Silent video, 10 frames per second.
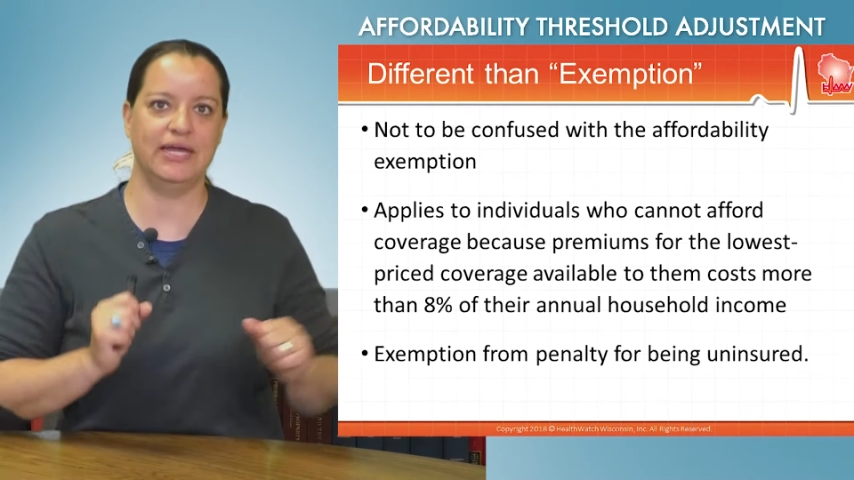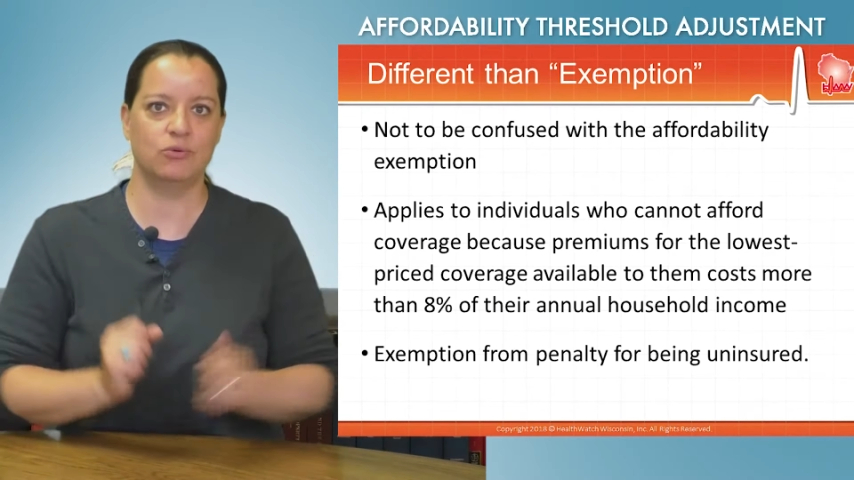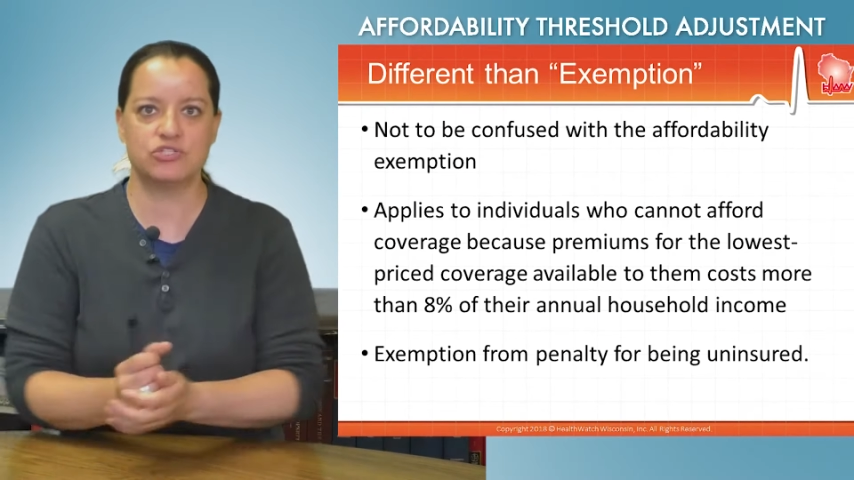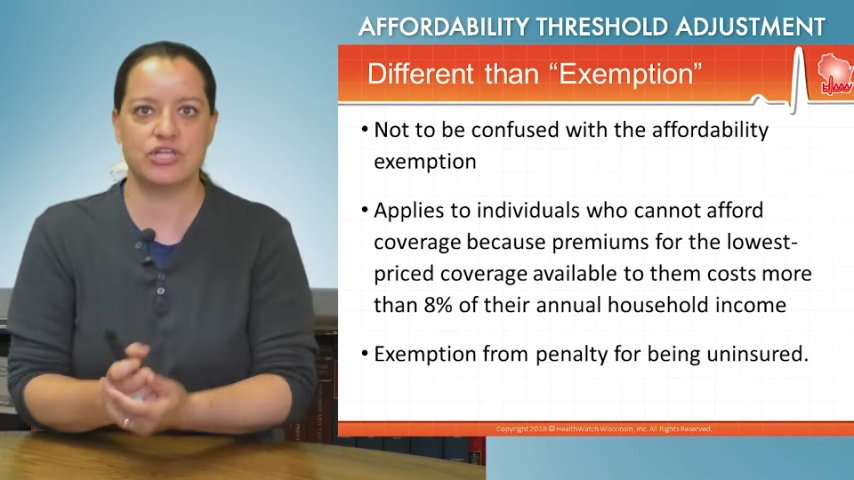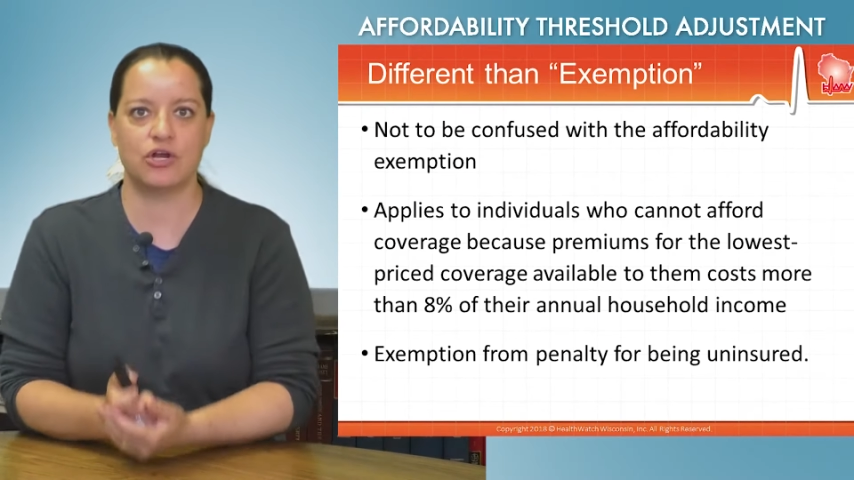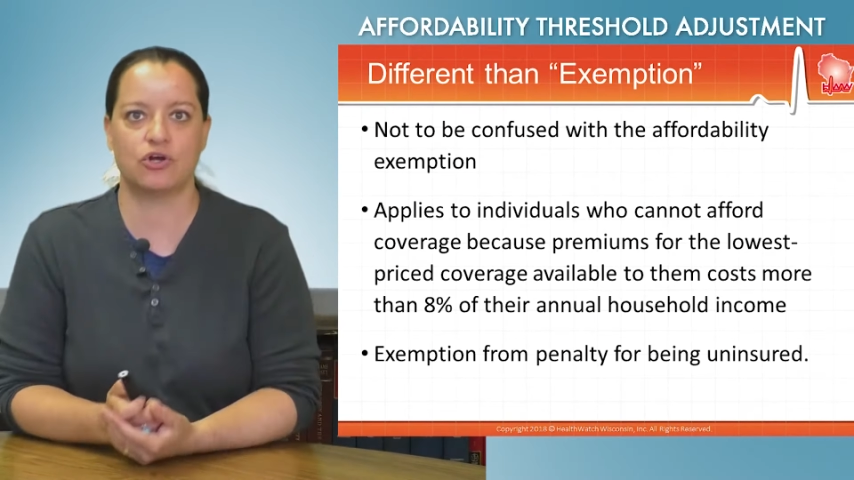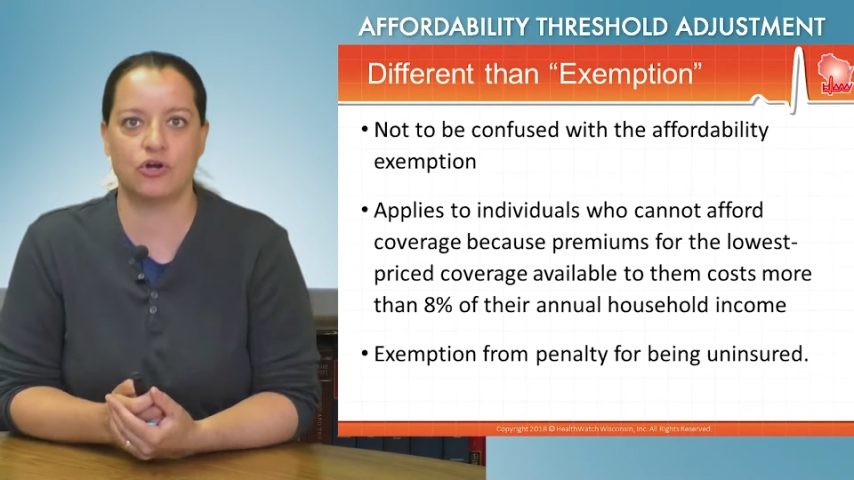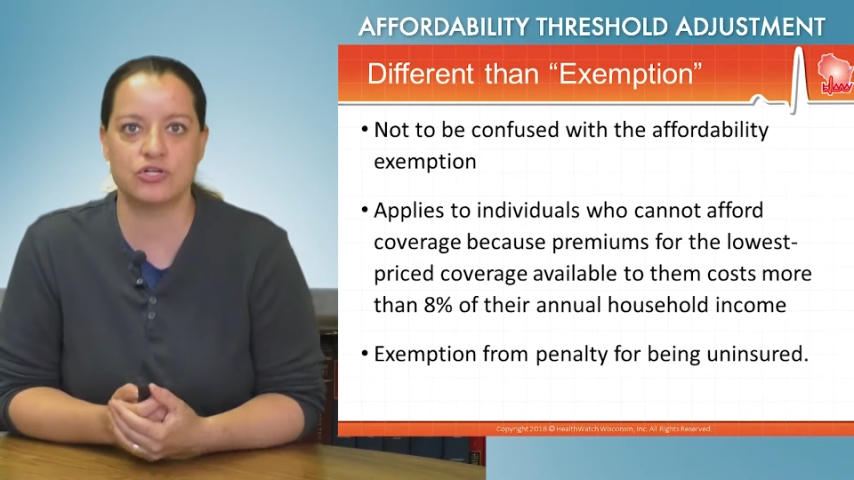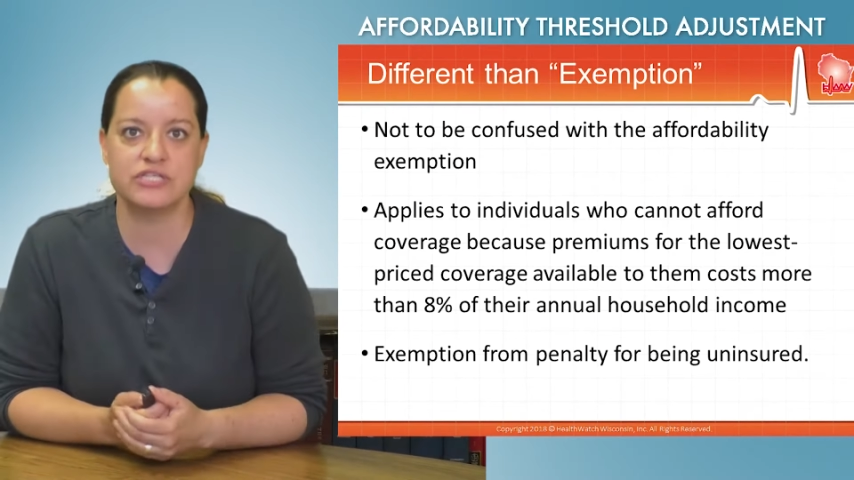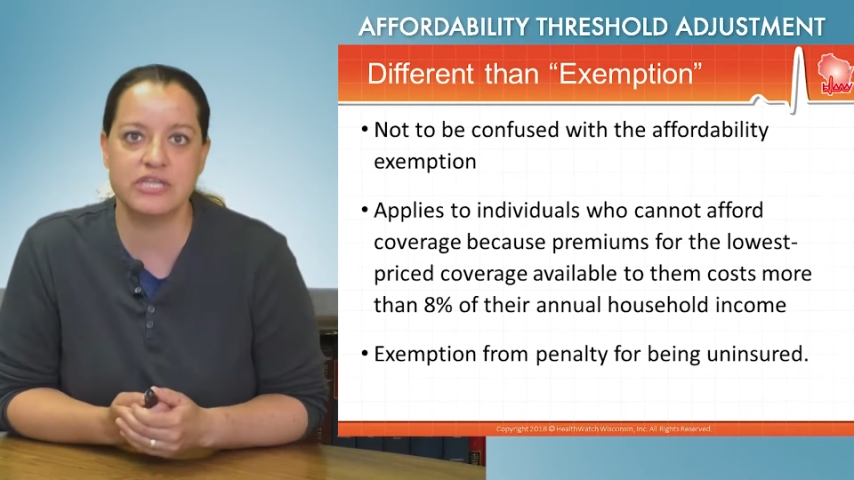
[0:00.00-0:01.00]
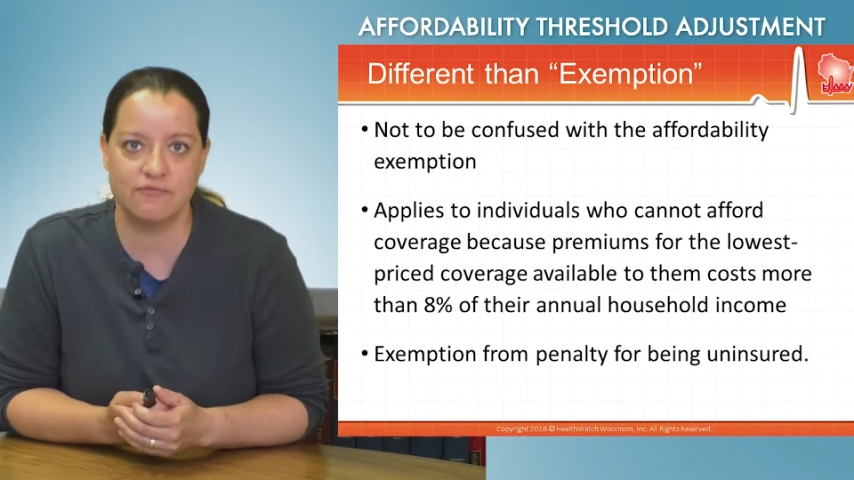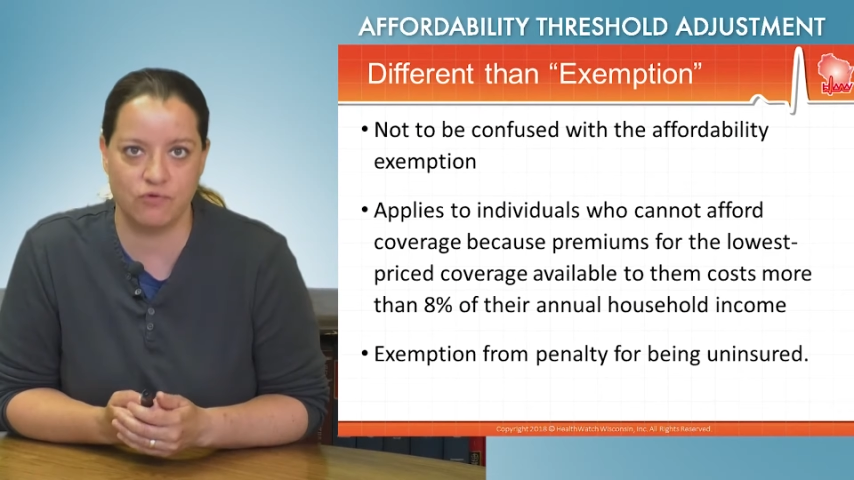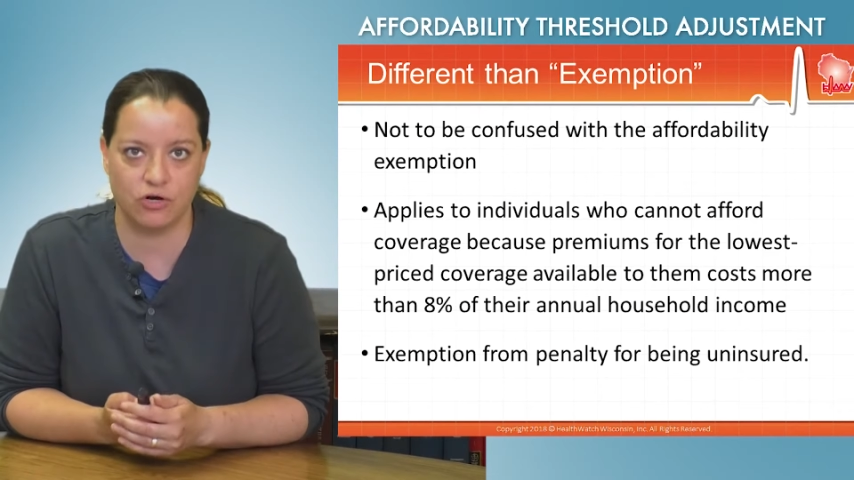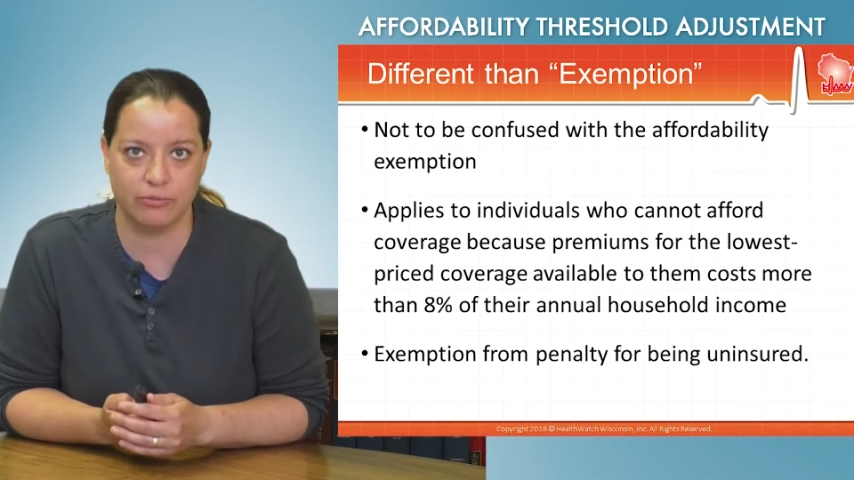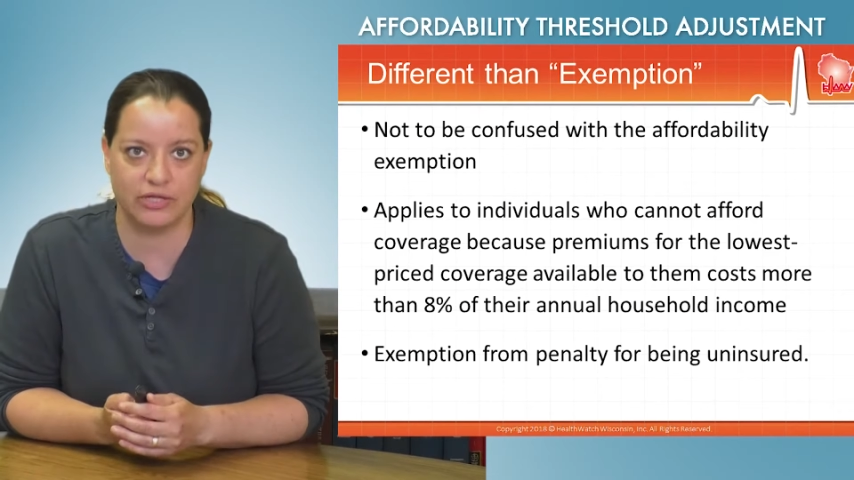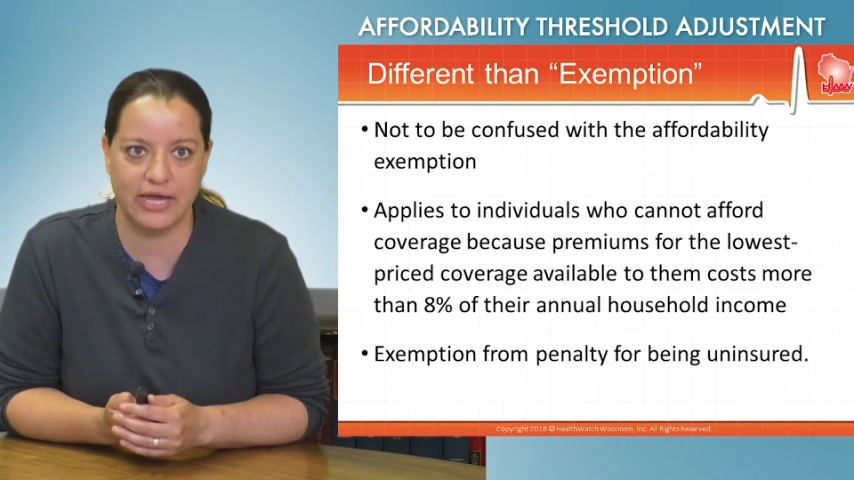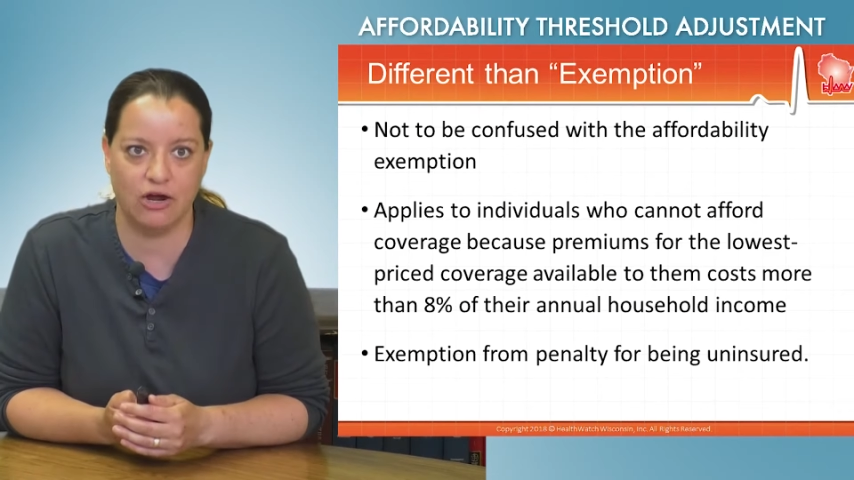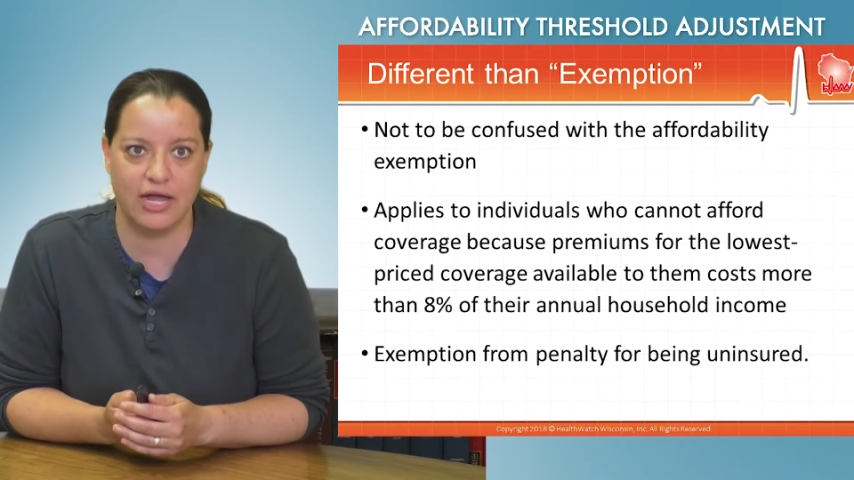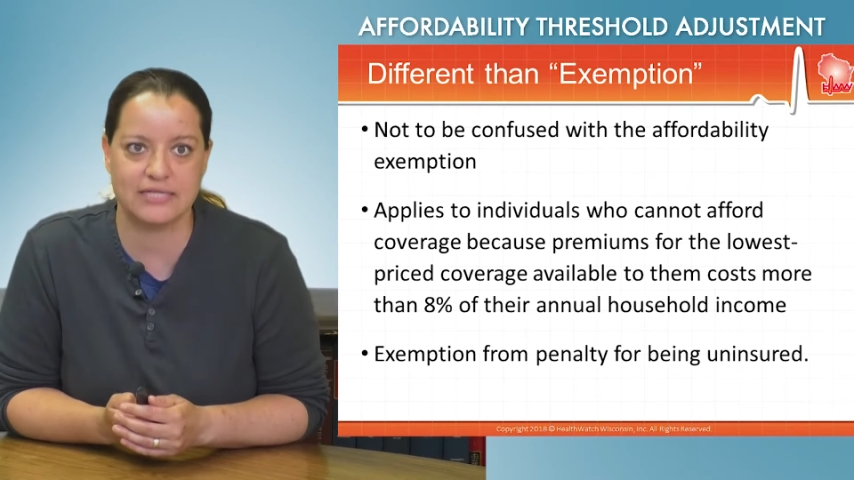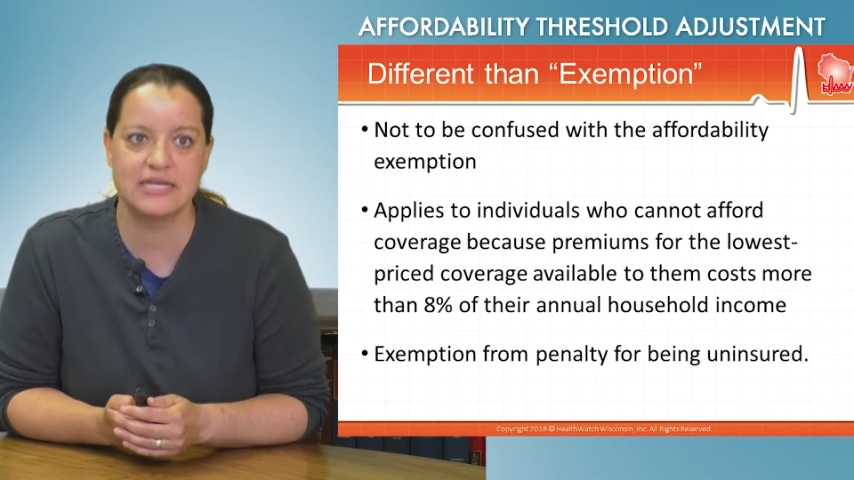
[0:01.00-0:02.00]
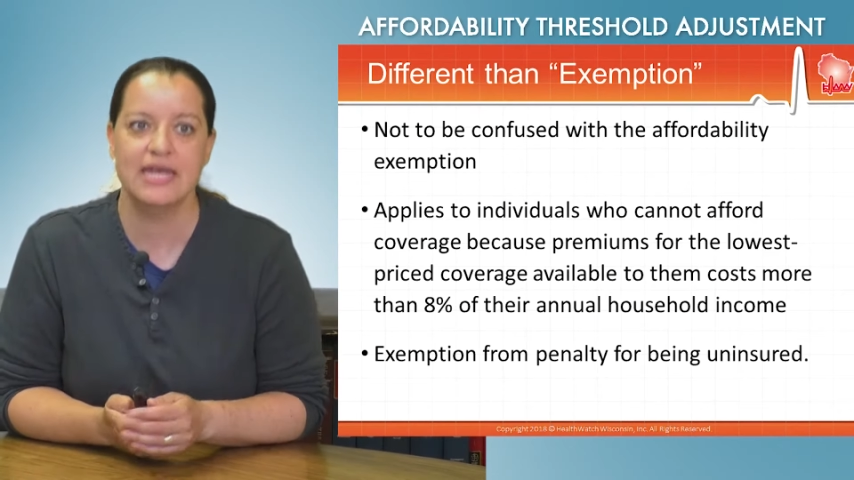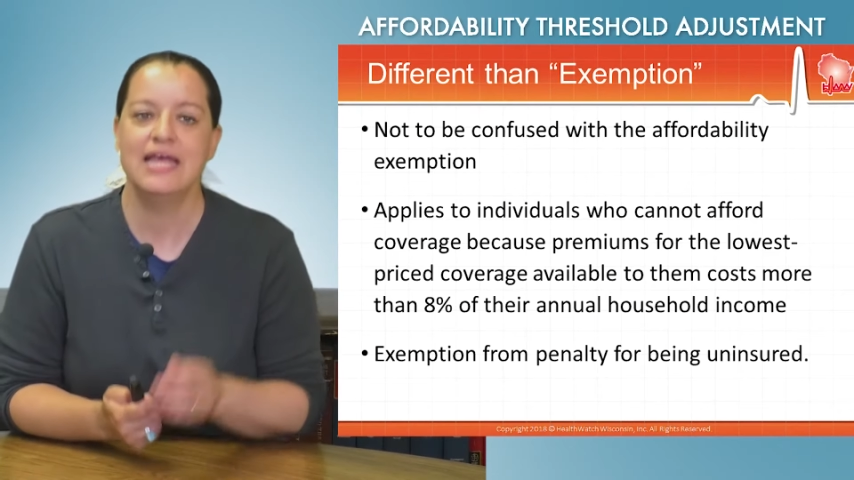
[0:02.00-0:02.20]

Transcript: language that occurs in the Affordable Care Act.